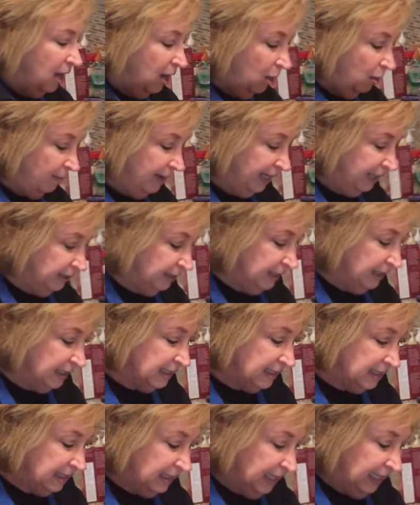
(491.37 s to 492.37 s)
Oh my
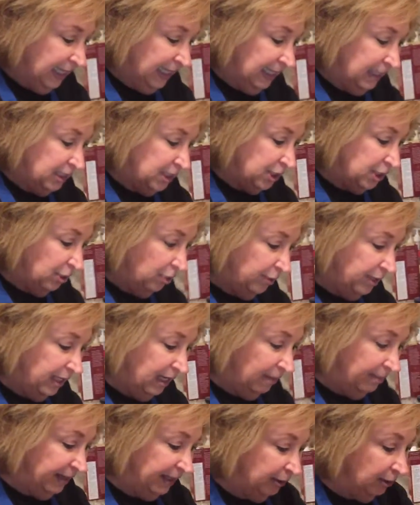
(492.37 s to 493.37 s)
goodness, it is so
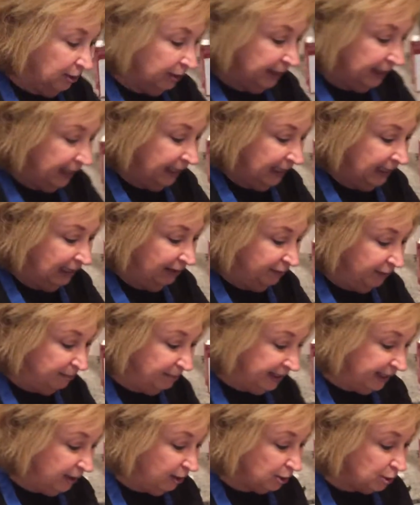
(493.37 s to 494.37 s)
yummy looking, and
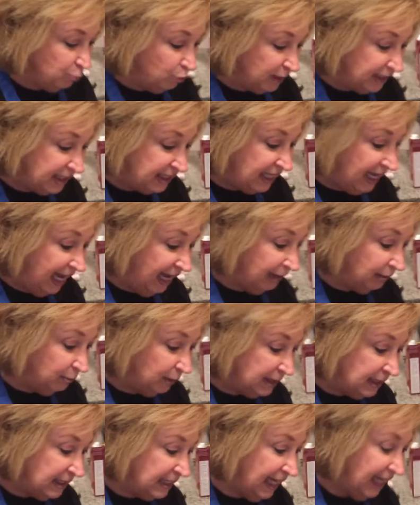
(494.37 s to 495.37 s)
everybody goes, "What's that?
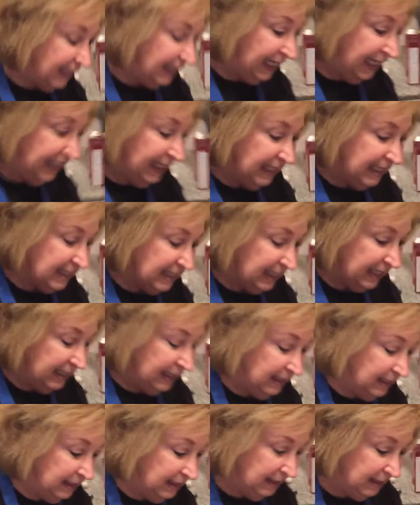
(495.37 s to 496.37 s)
What's that?" And they get
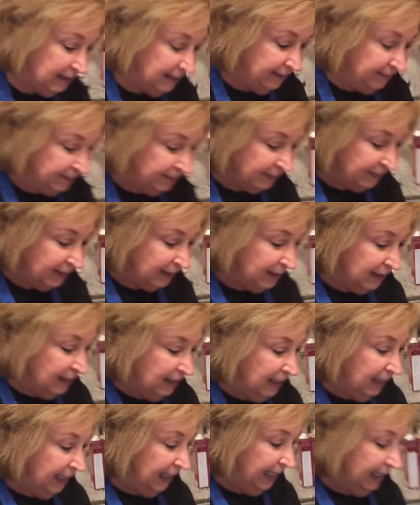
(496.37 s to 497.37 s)
excited.
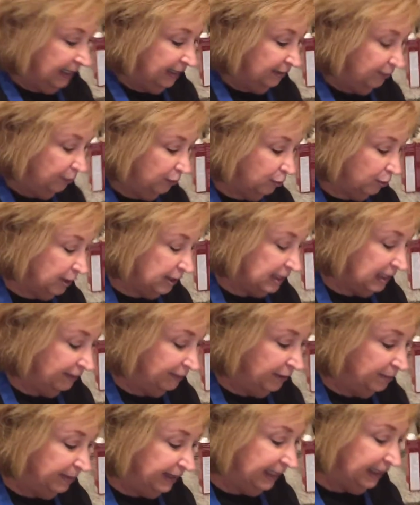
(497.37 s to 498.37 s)
And of course,
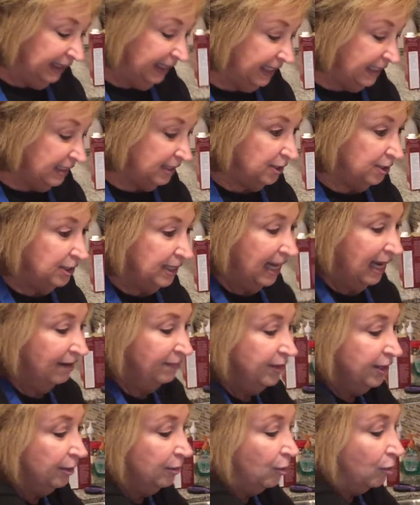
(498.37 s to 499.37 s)
everybody likes to have
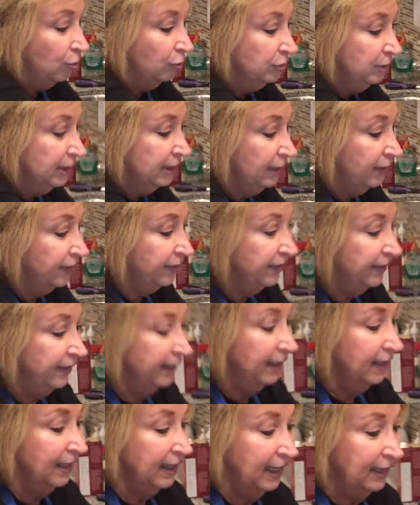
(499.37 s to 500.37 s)
their own little
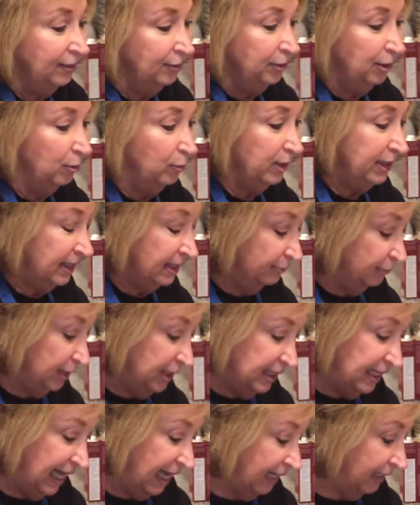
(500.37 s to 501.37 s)
thing. I don't know what
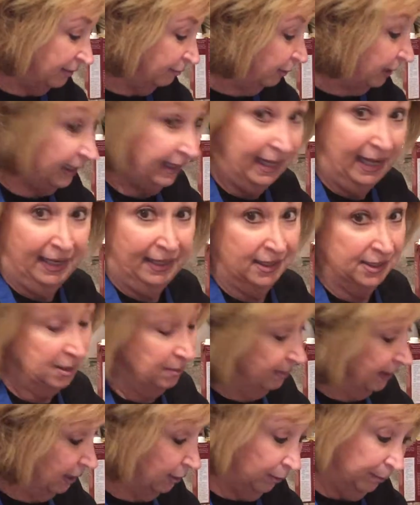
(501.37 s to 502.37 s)
that is
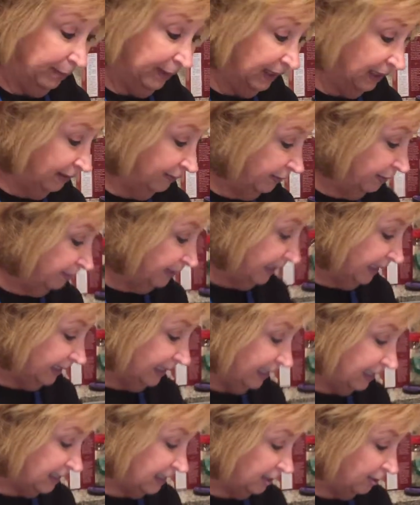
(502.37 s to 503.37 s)
about, but everybody
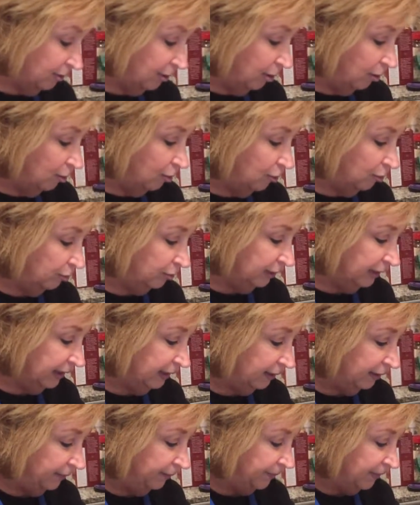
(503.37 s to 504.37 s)
likes their own
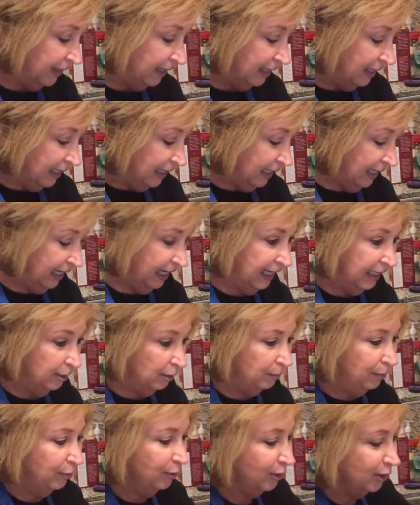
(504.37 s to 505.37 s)
little cake or
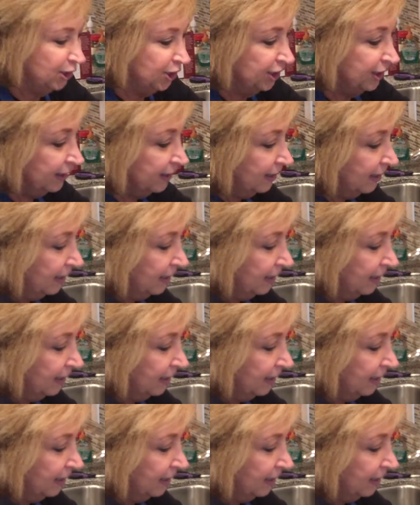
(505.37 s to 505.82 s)
portion.